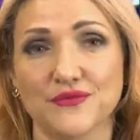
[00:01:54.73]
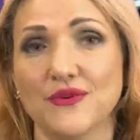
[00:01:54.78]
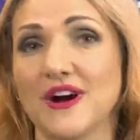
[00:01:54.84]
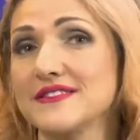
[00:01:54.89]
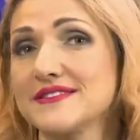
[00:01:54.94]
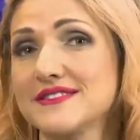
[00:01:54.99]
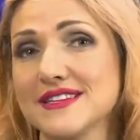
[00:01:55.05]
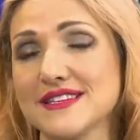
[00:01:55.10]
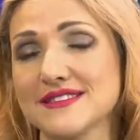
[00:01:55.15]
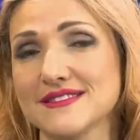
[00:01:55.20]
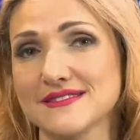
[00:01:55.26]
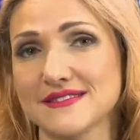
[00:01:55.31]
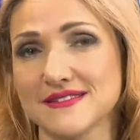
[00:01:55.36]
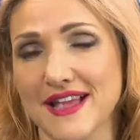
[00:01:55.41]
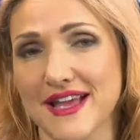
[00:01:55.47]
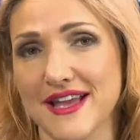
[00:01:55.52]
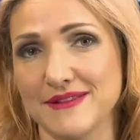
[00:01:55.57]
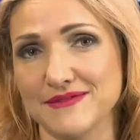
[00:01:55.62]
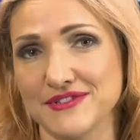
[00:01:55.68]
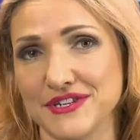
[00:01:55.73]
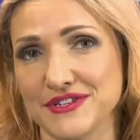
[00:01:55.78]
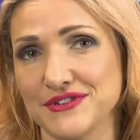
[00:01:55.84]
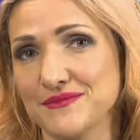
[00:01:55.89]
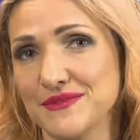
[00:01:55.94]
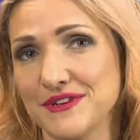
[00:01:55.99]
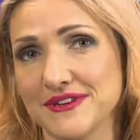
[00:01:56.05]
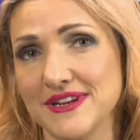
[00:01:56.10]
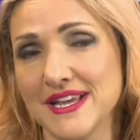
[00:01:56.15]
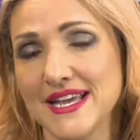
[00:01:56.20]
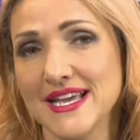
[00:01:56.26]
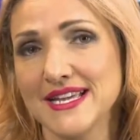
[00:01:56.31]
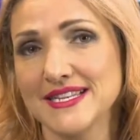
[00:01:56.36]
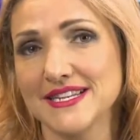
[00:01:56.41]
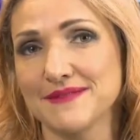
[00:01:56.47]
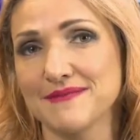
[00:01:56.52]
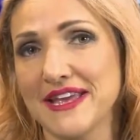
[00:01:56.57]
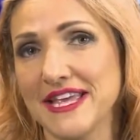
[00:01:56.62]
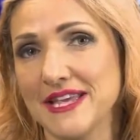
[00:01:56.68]
Whilst this gentleman
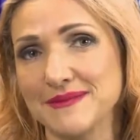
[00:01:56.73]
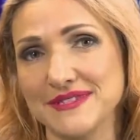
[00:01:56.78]
didn't make